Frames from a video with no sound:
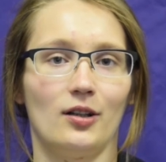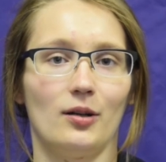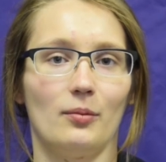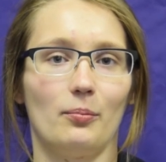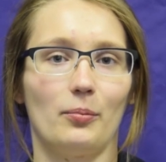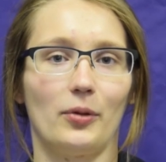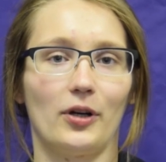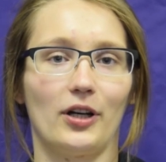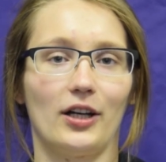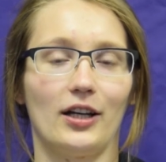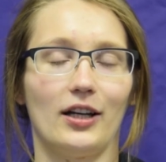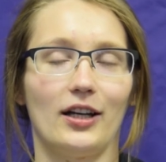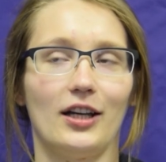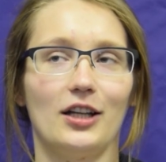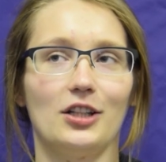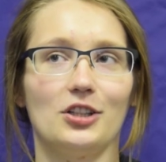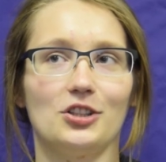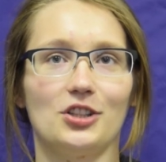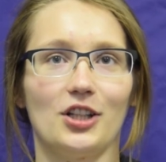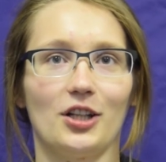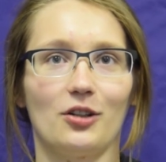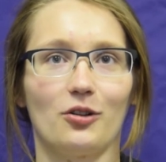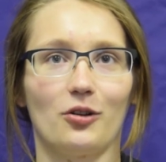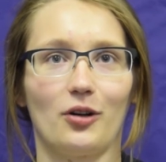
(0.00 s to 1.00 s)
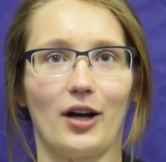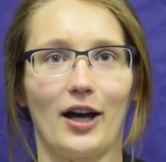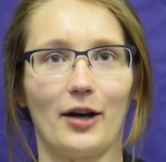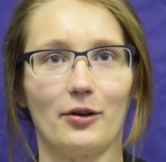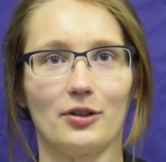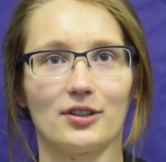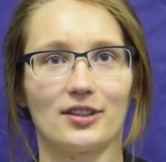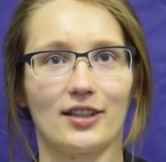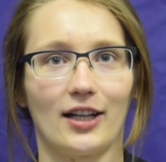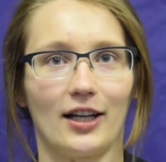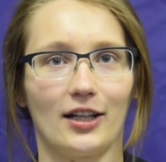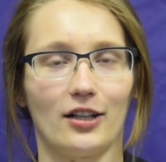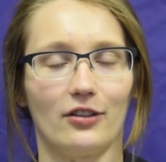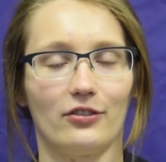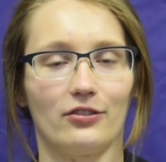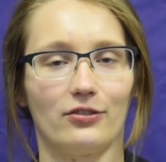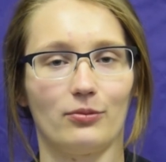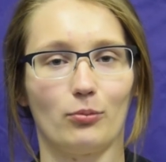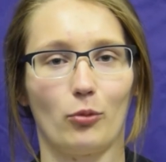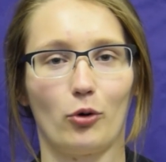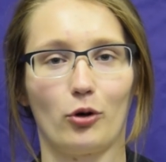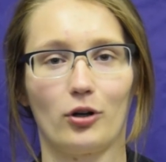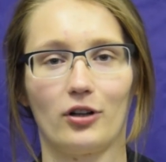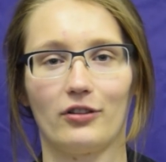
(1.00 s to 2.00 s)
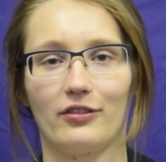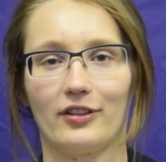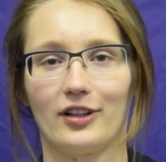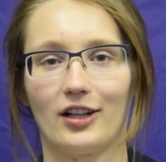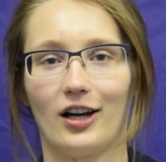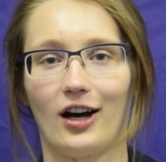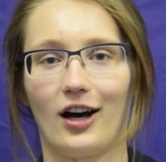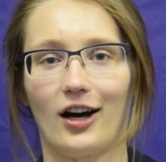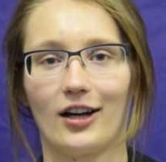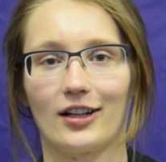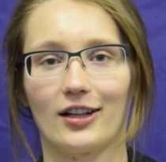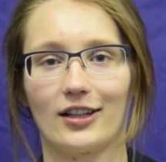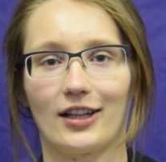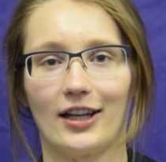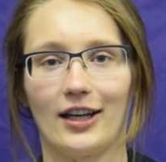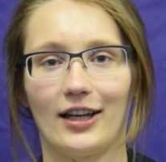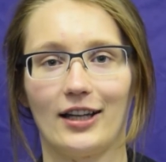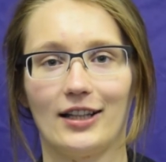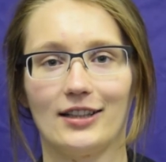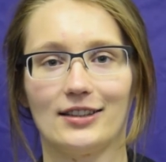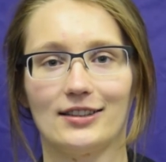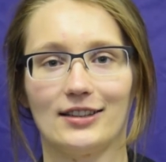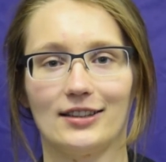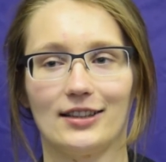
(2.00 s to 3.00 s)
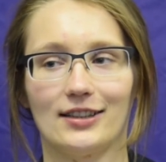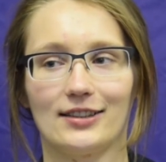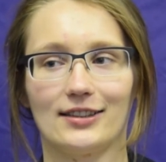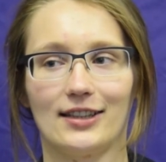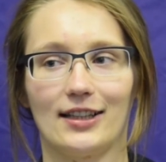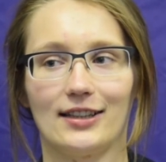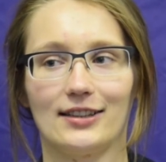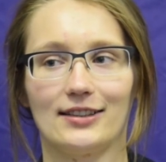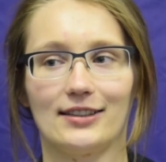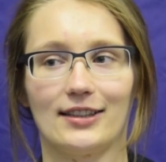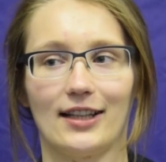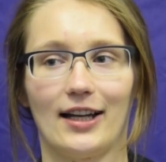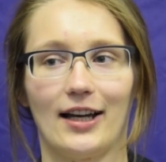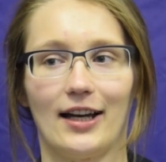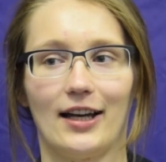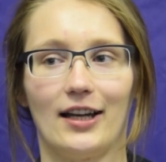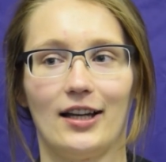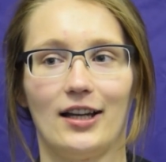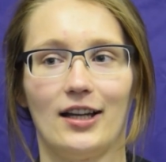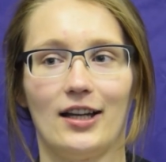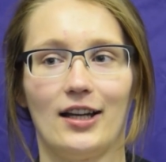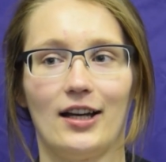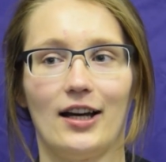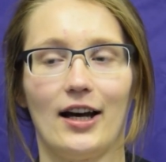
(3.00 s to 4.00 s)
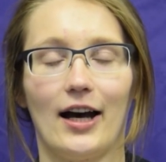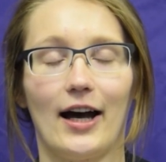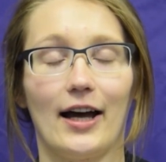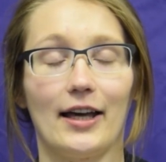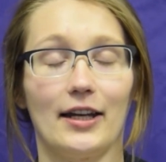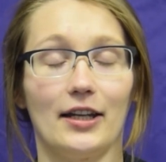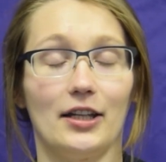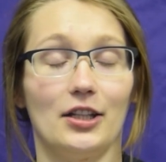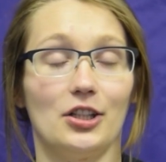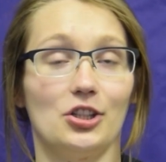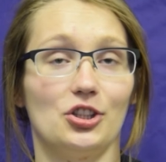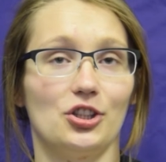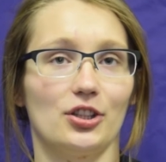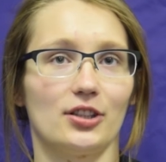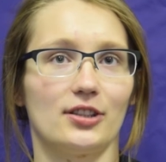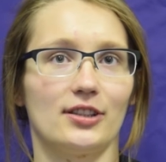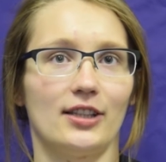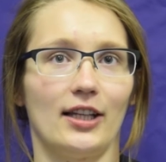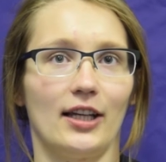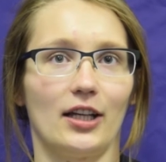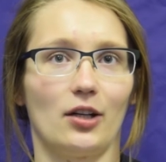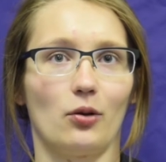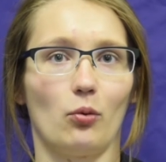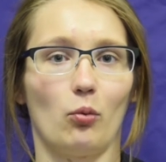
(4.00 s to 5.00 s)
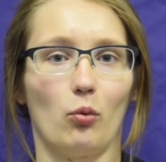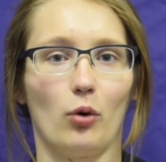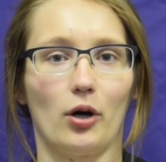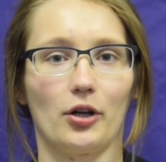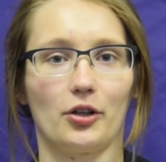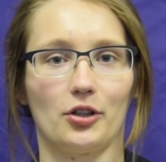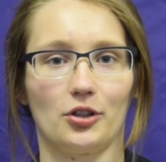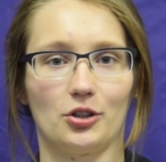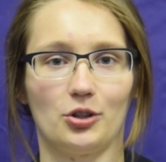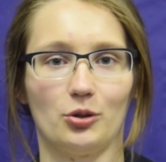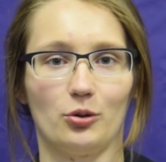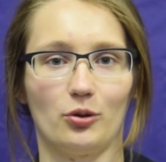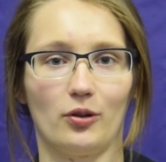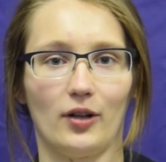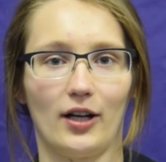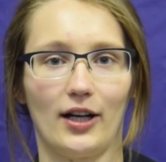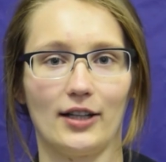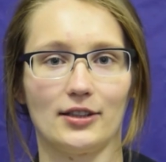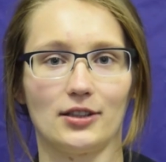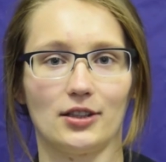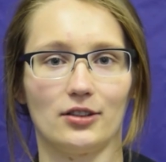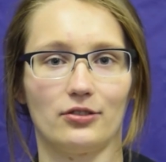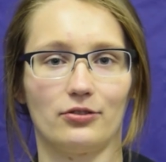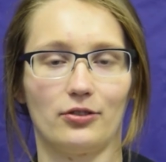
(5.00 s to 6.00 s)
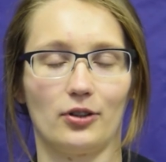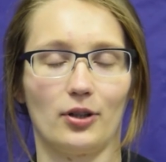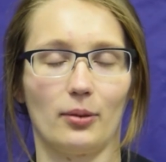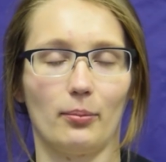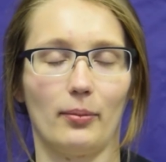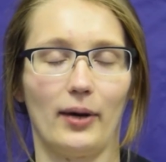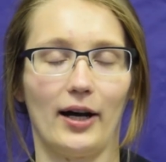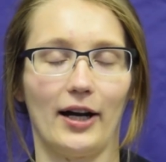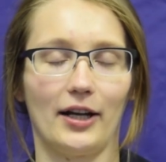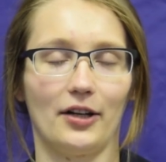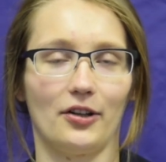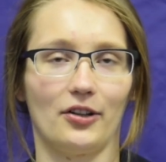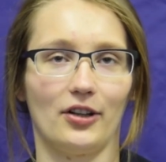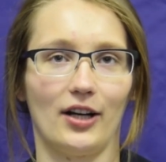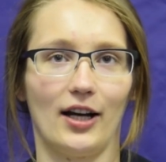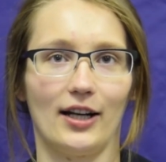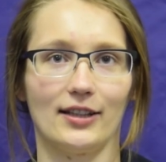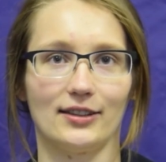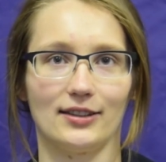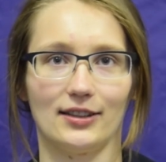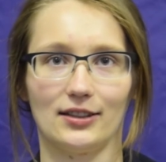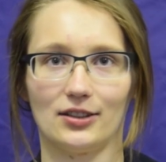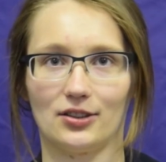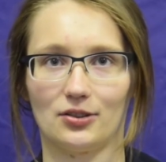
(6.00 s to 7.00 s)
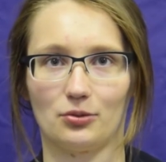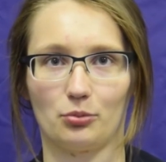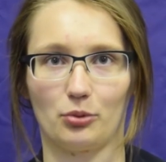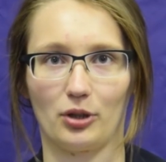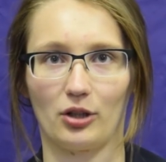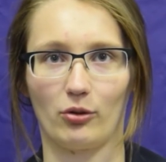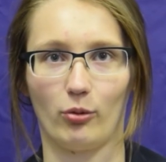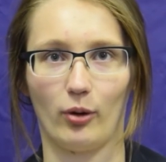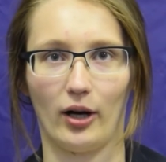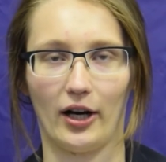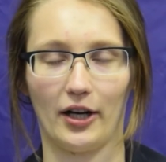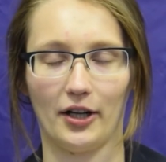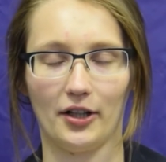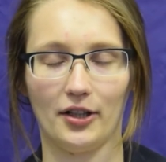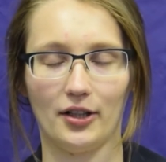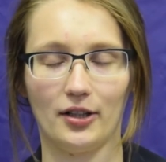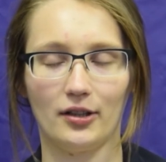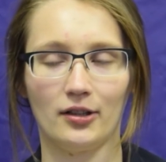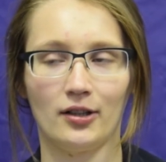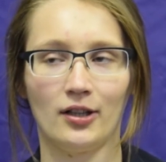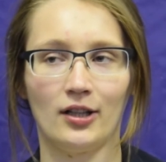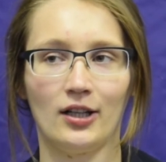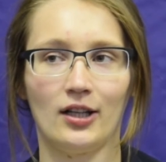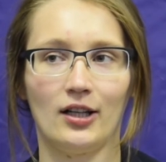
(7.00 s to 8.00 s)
But in general, I was kind of more of an odd case in the sense that I didn't just take 1 or 2 classes for the minor as it's required.